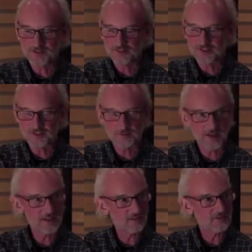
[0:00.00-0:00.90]
is
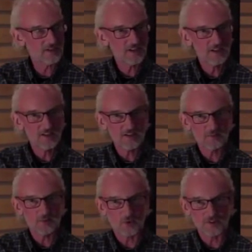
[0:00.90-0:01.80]
made of the
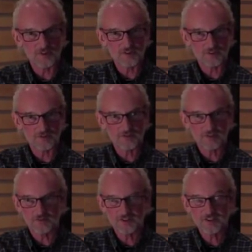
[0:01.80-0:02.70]
importance of
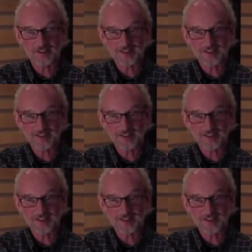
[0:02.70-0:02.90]
just